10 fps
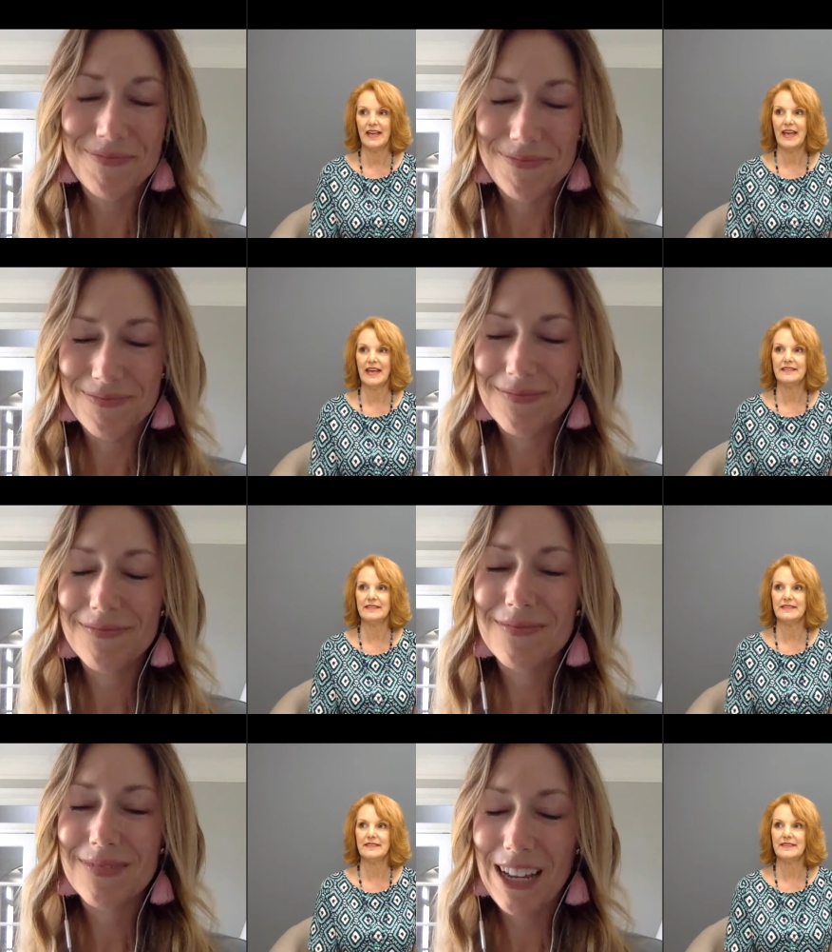
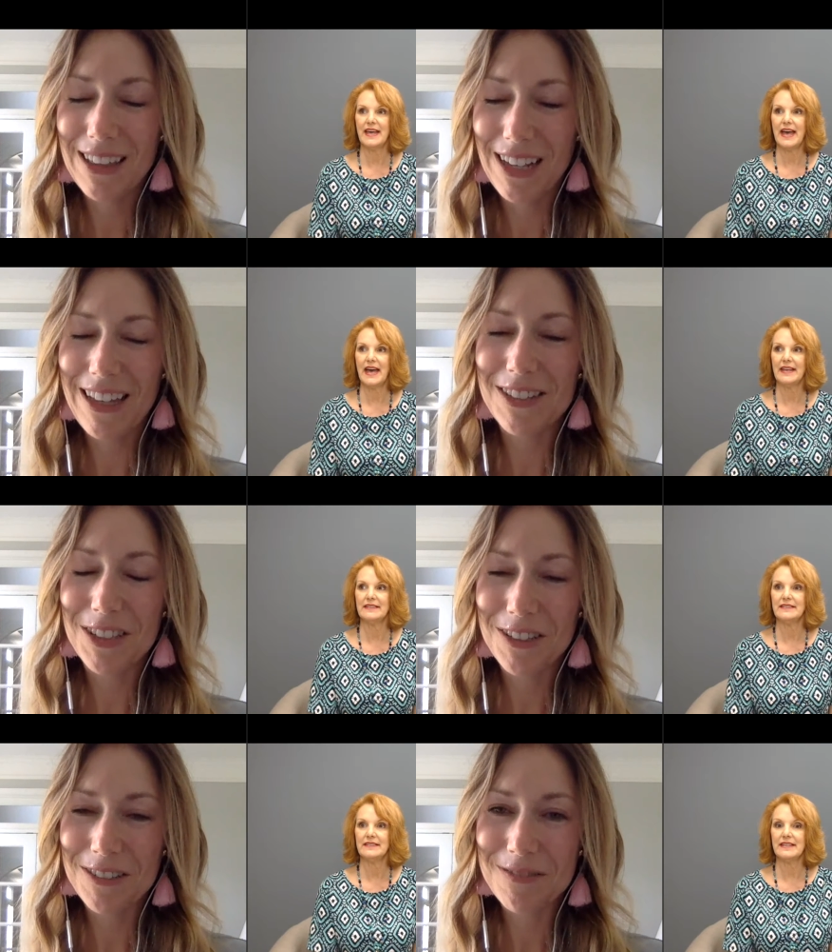Speaker 1: And like
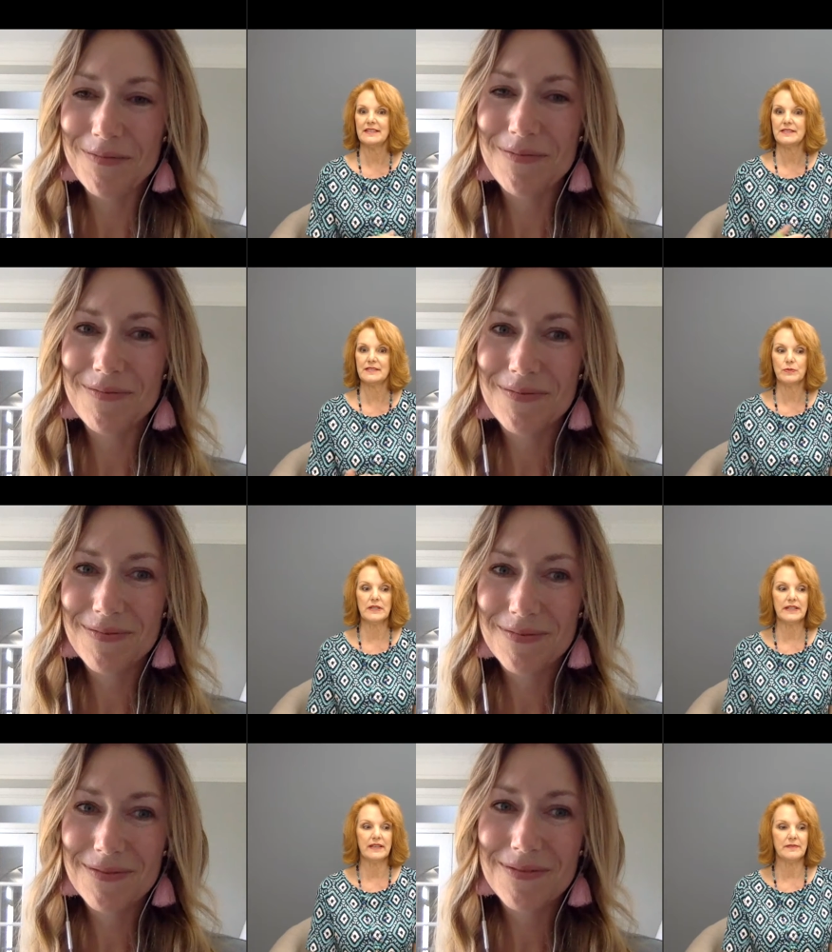that, that is
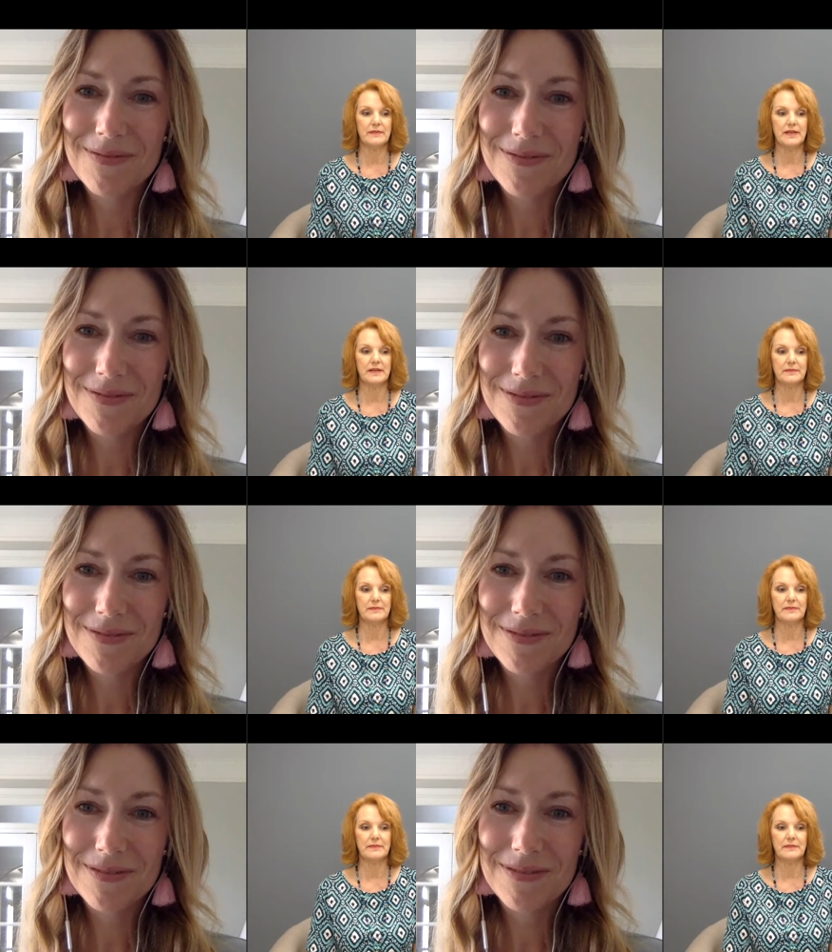really a,
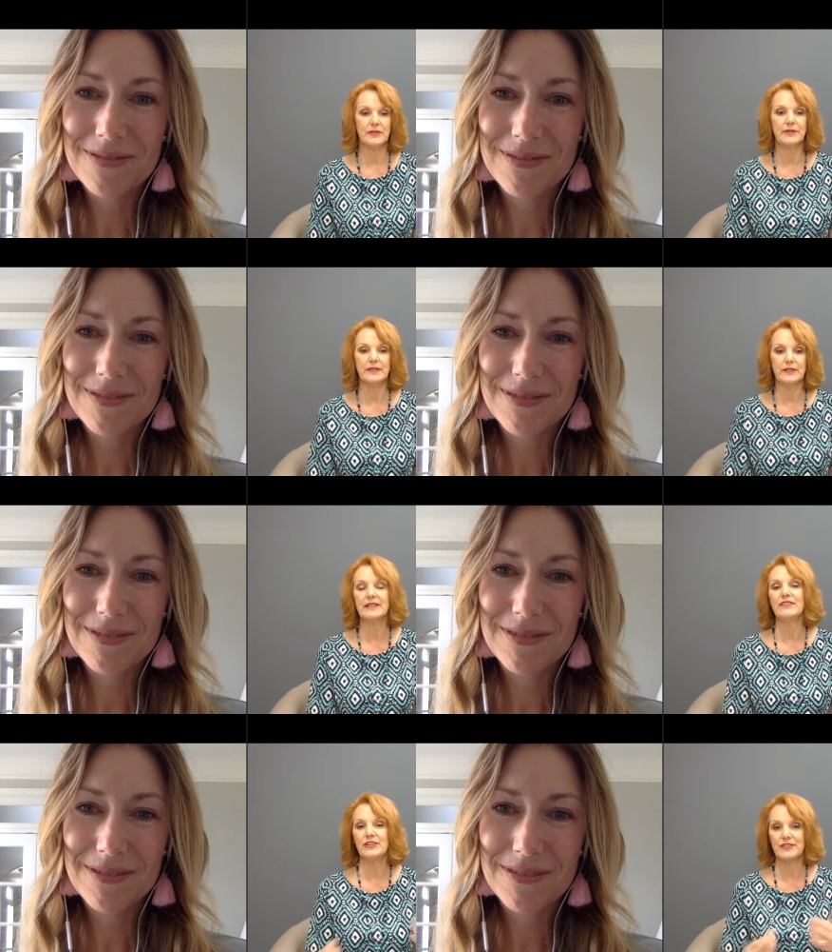a, you're you're
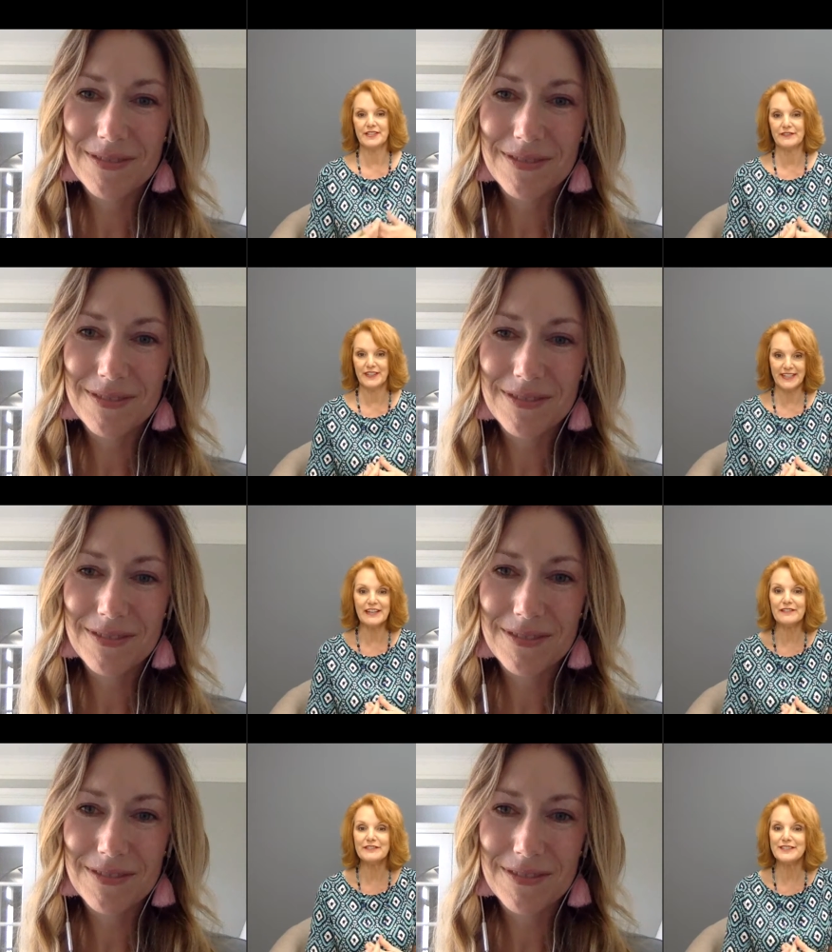giving yourself a
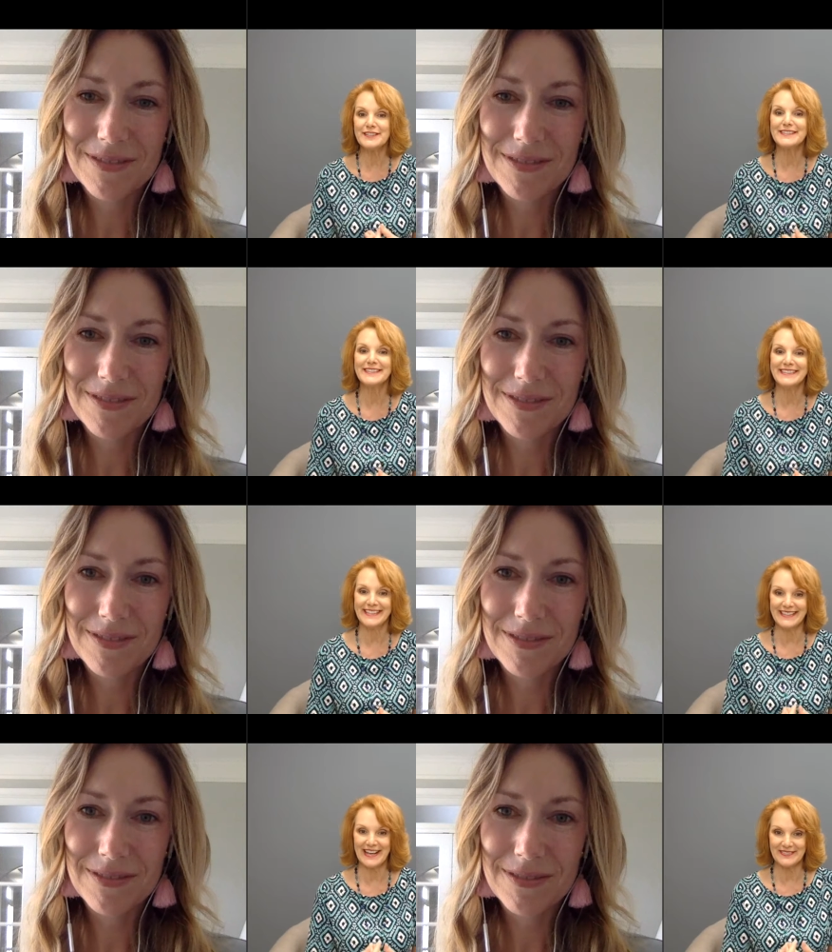gift
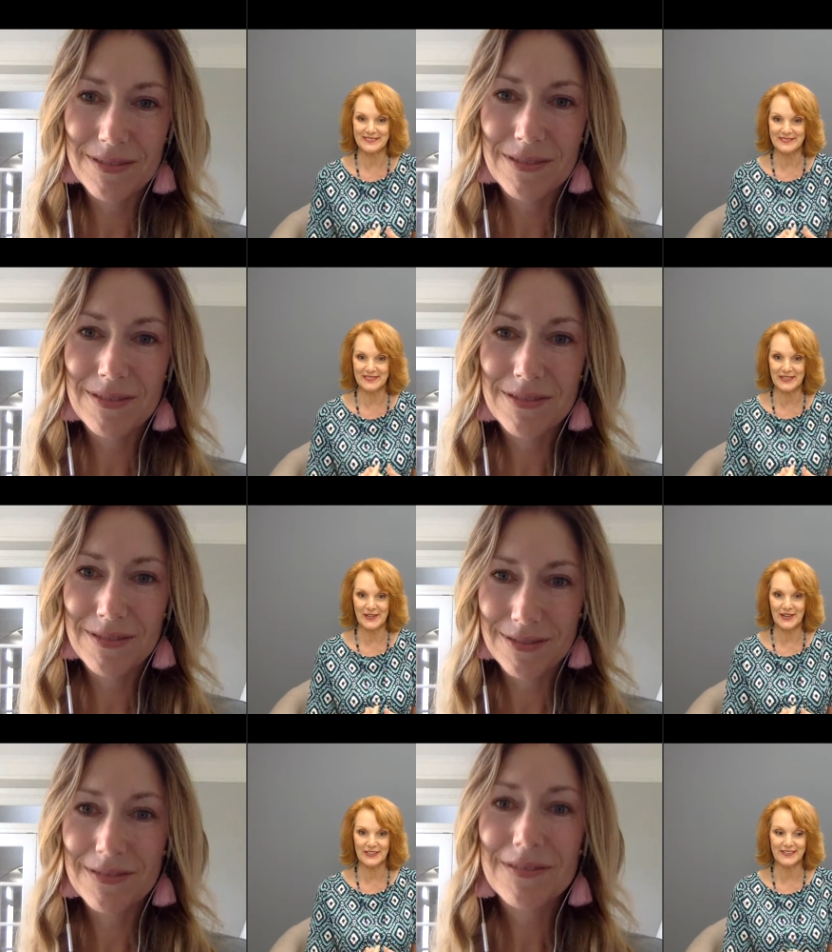in that
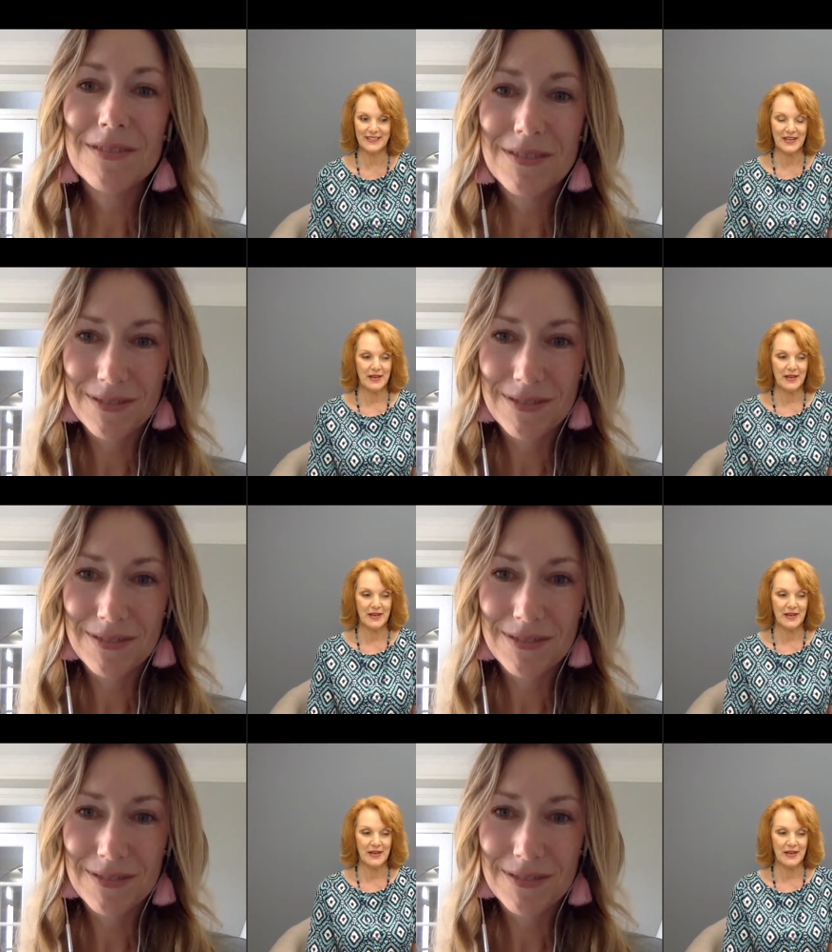regard,